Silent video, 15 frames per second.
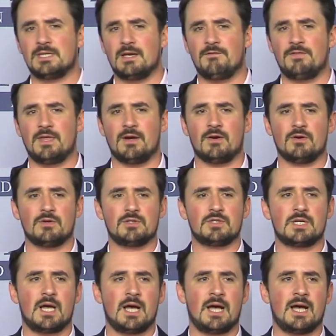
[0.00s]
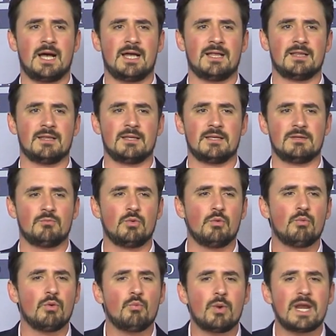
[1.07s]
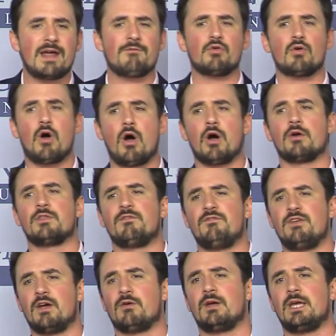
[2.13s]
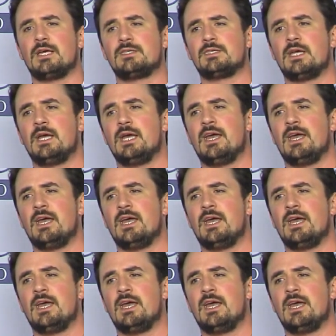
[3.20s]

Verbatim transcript: if there's uh, whatever are the various,